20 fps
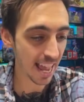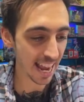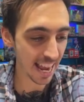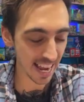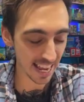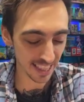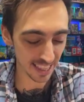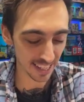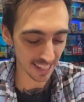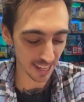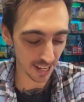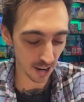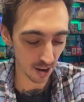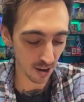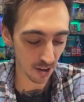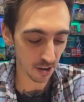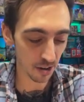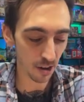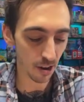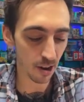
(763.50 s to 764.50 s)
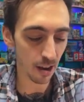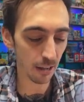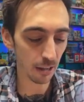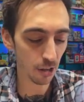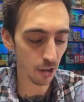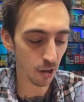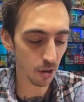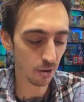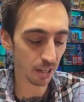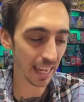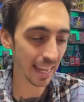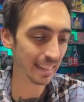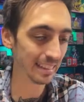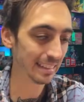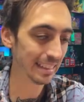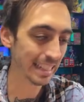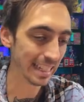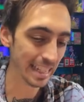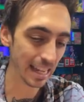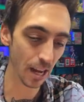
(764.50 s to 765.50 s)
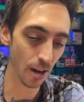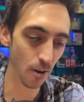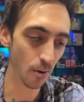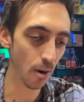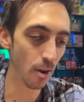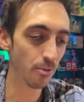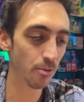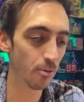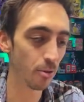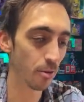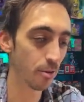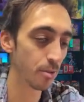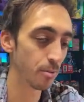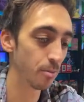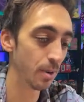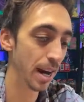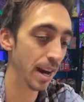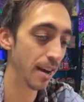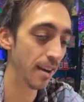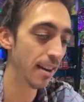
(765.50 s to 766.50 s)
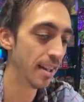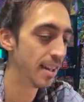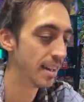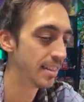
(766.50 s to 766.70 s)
and the non-holo Keldeo for the rare.